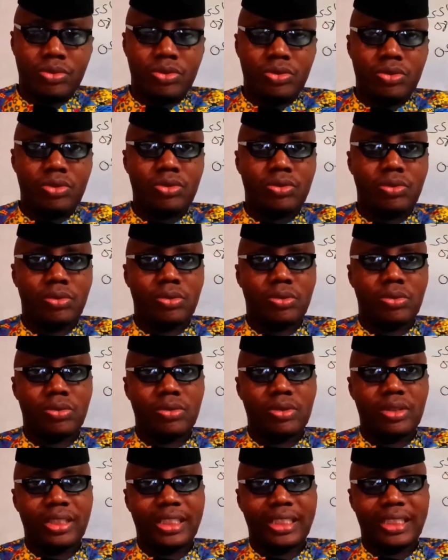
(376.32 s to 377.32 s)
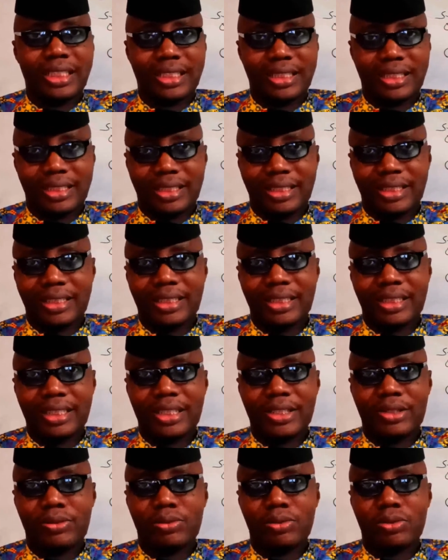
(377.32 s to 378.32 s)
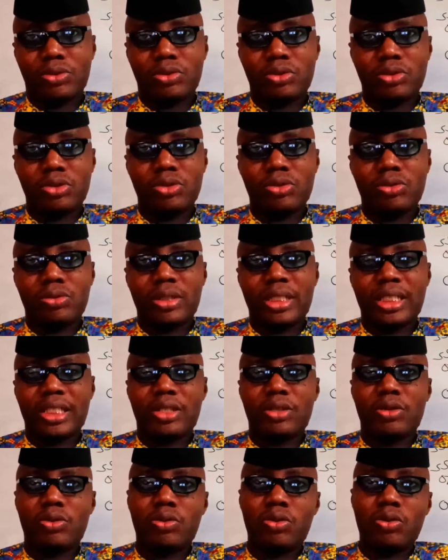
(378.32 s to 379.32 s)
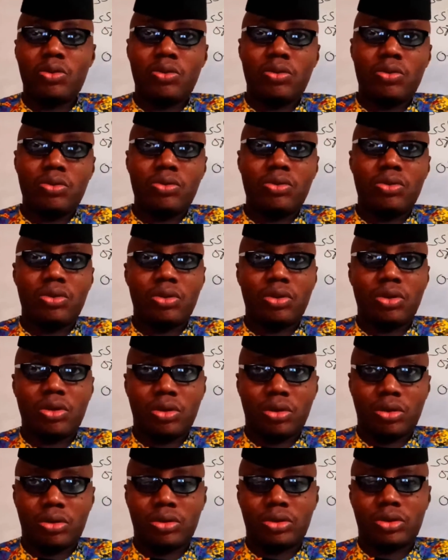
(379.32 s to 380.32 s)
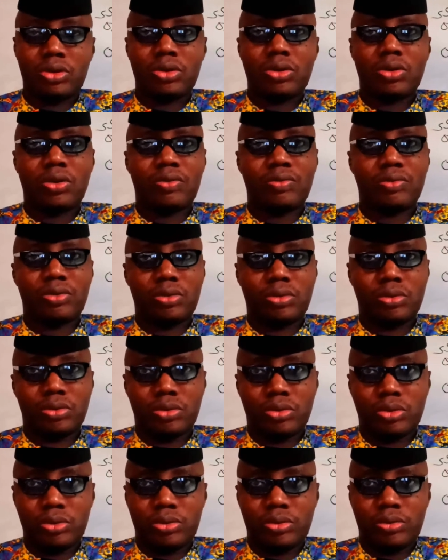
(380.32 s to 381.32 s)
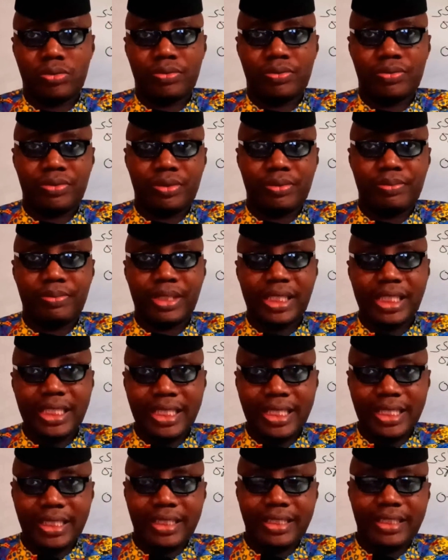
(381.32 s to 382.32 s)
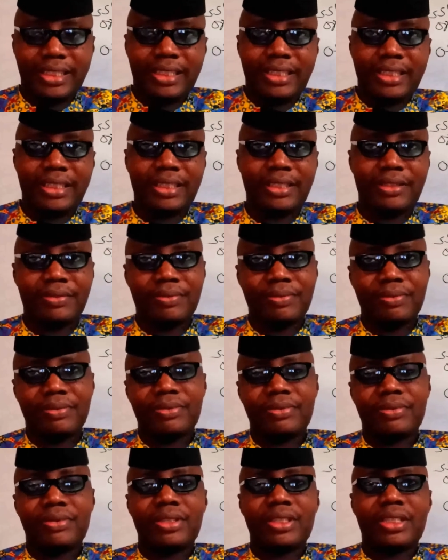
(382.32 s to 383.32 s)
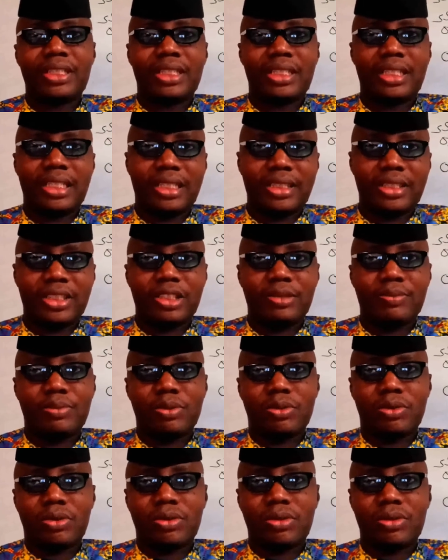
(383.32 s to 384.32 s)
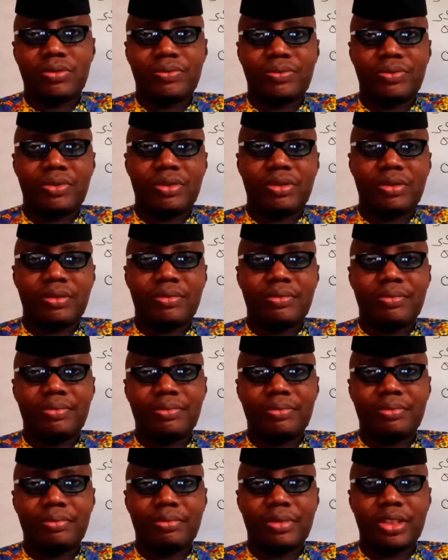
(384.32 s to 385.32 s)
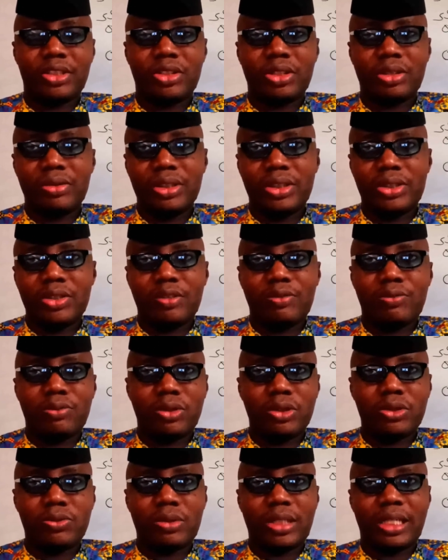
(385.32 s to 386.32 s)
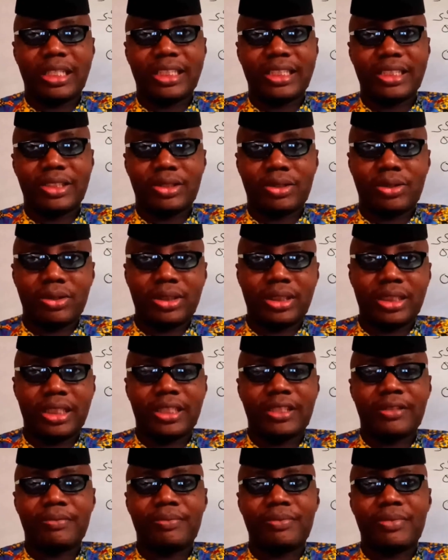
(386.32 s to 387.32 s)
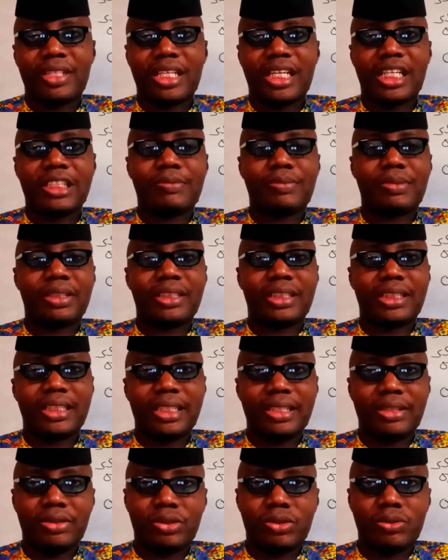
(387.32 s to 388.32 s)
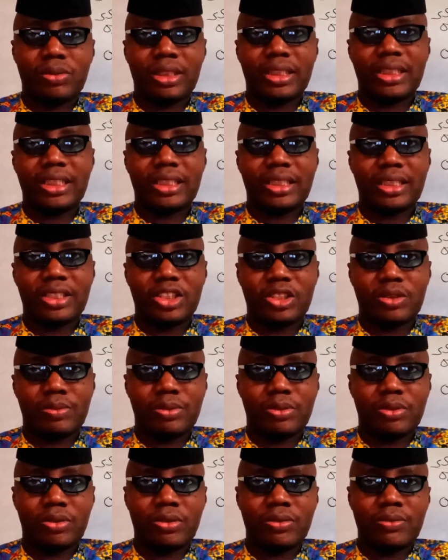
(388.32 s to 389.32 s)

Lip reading: to get it. It will do you a whole lot of good. Please get this book. Majority of what we are discussing has been dealt with in this book.